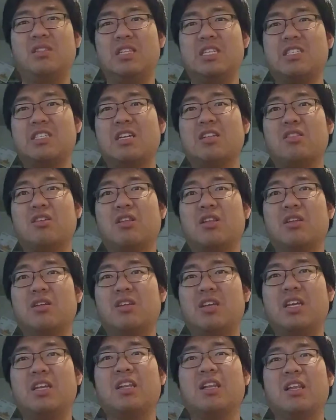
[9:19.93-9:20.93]
decided to
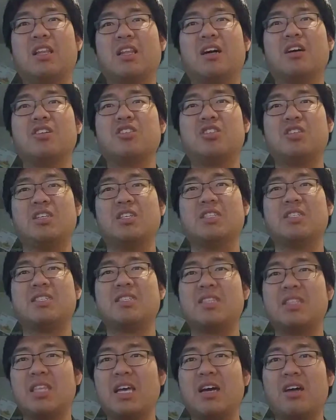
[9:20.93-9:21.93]
hit Launch
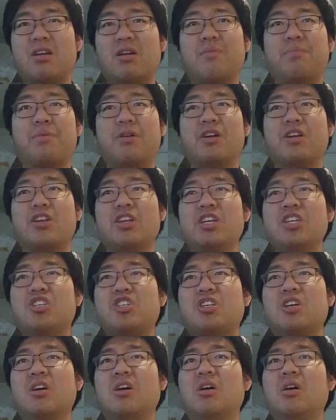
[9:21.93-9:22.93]
instead of buried
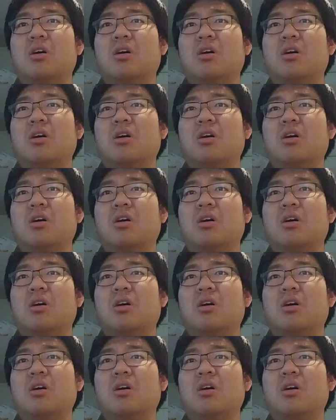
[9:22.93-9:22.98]
each.